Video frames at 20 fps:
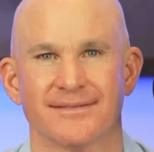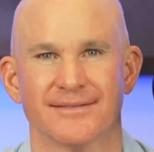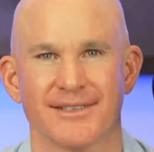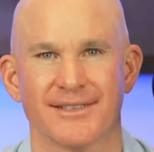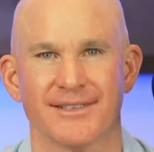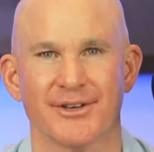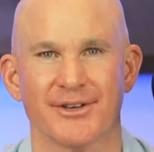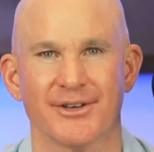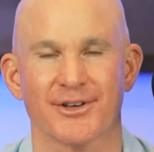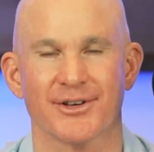
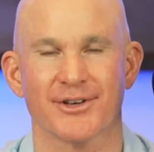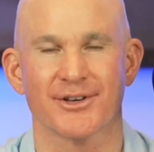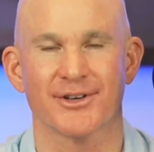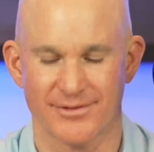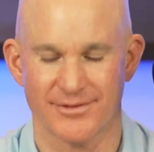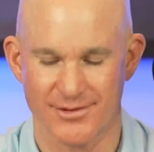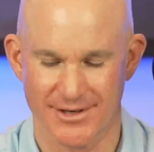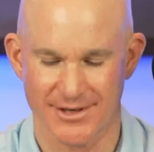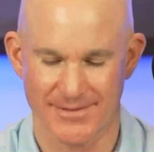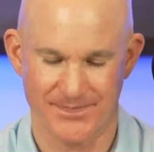And you're looking
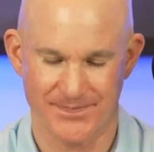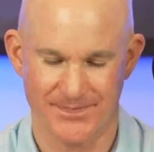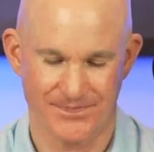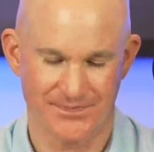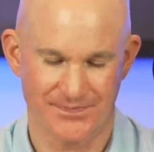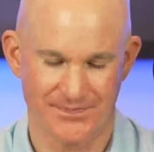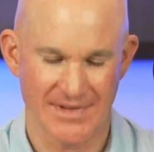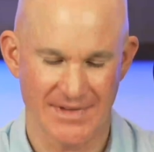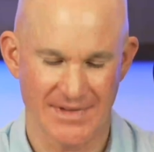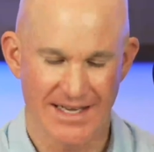for it.
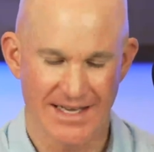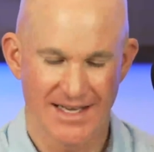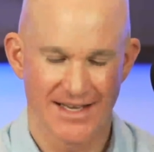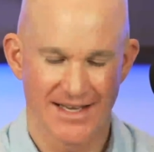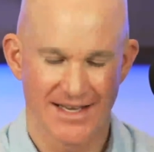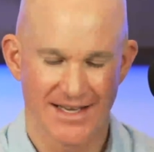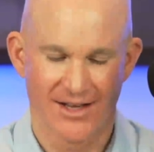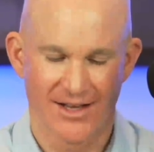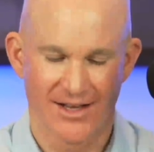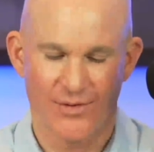
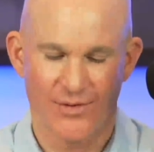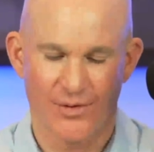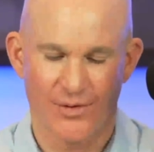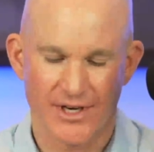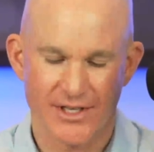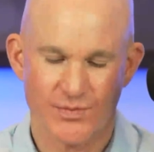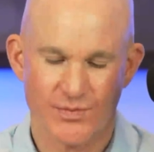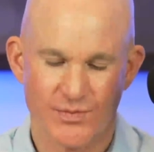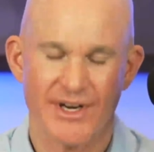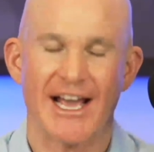What
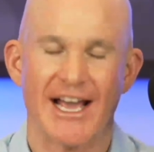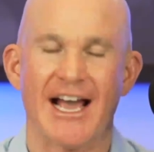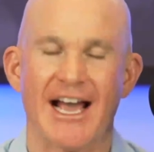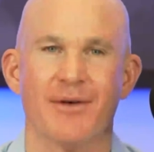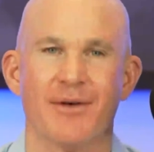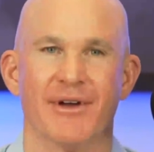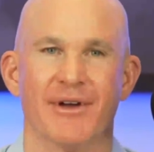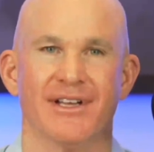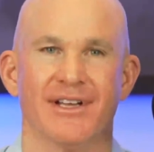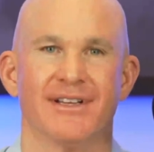is one
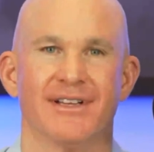habit